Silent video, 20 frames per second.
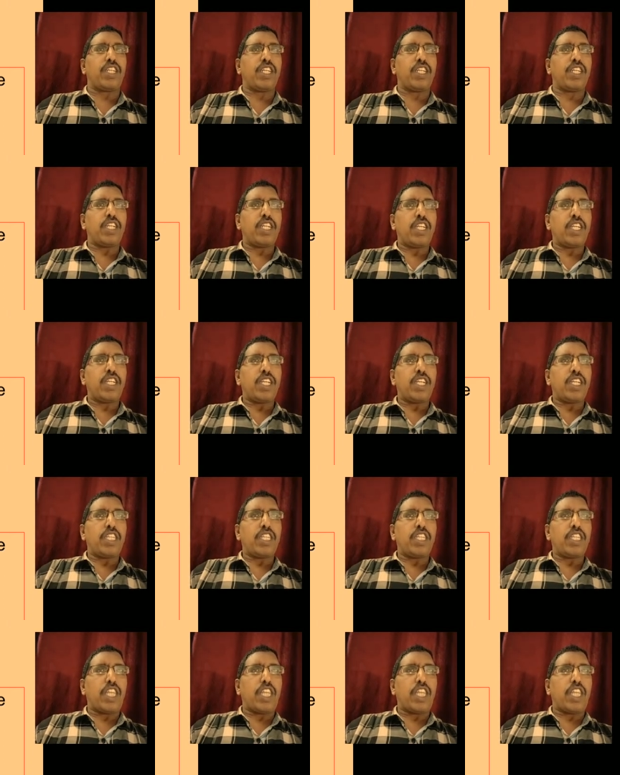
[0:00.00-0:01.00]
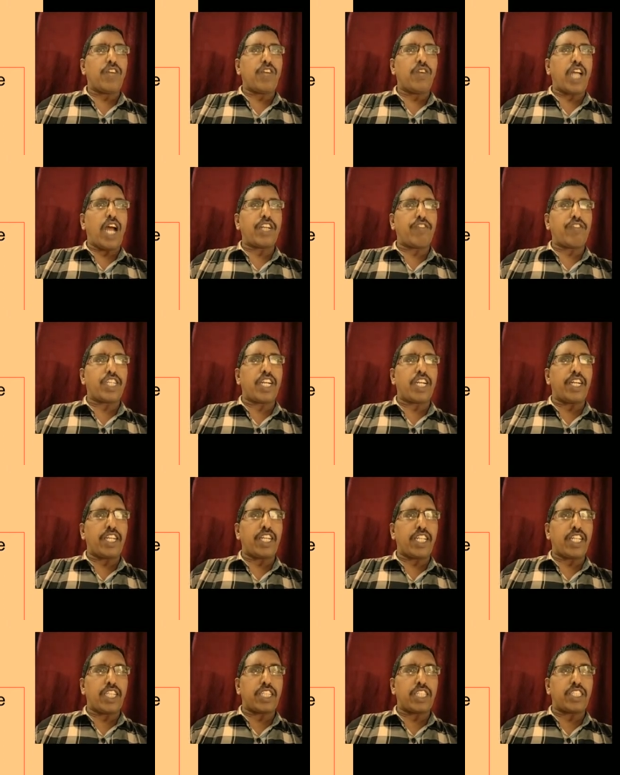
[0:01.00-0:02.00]
the word artificial
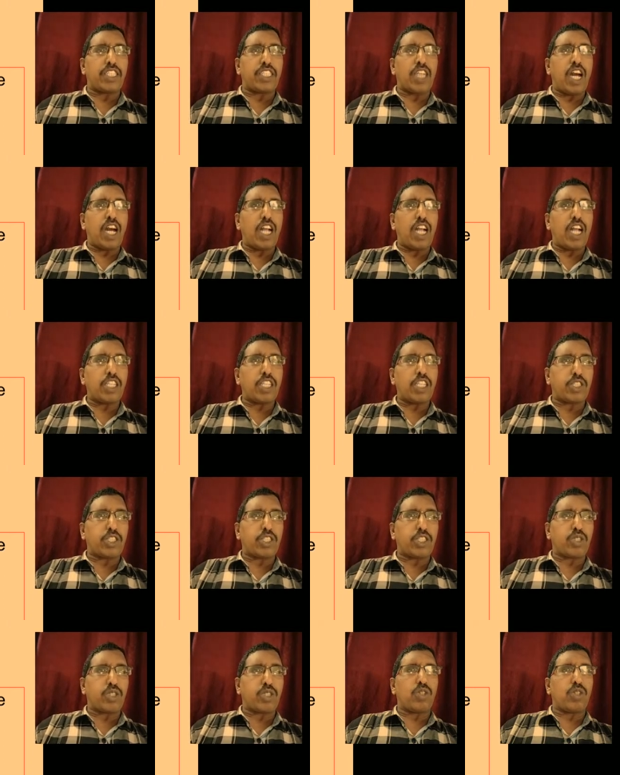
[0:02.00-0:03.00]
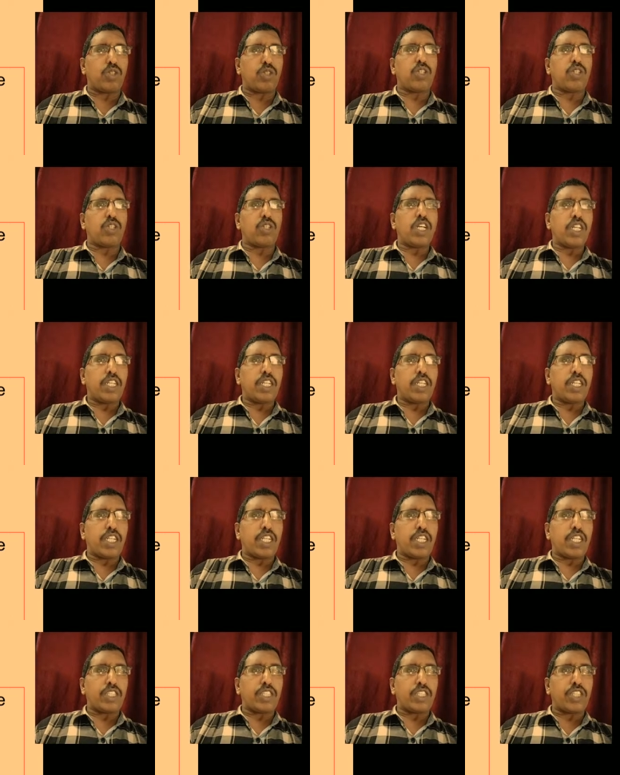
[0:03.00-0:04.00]
intelligence also does not
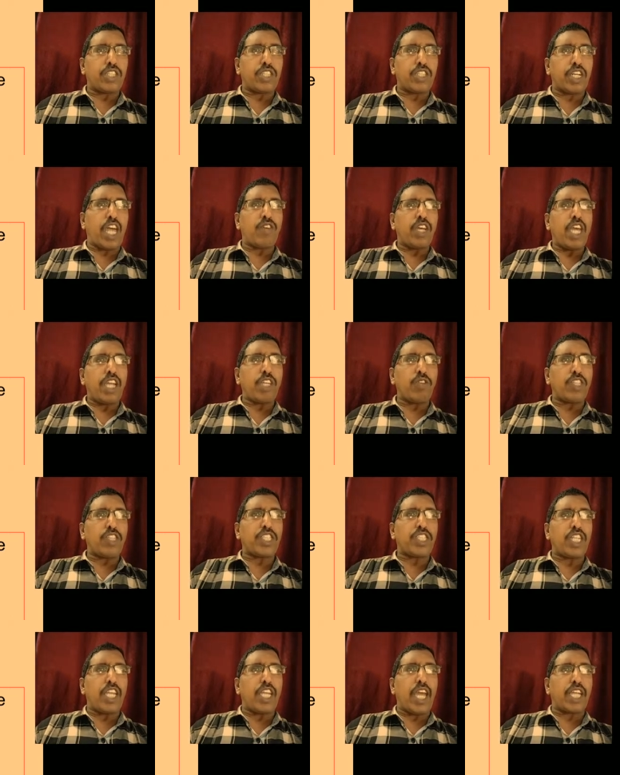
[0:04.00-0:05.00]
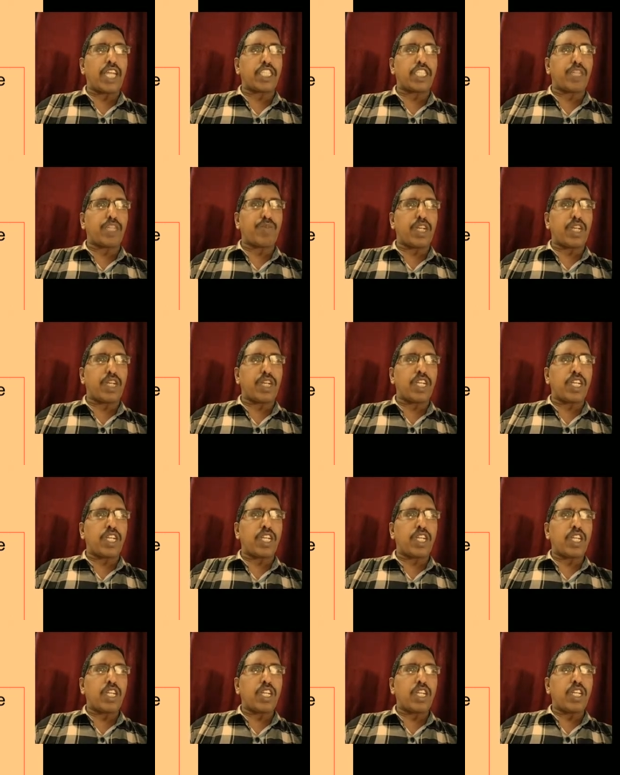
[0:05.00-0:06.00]
have an universally accepted
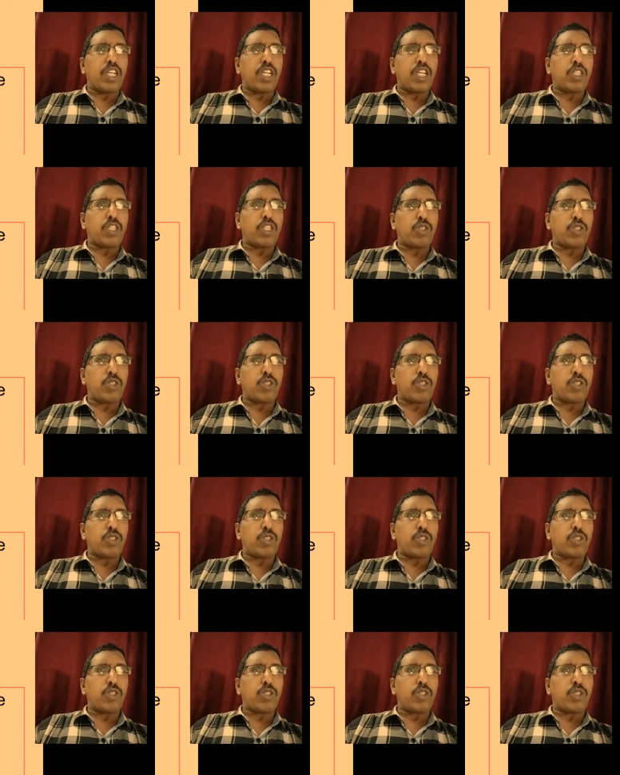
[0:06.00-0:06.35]
solution.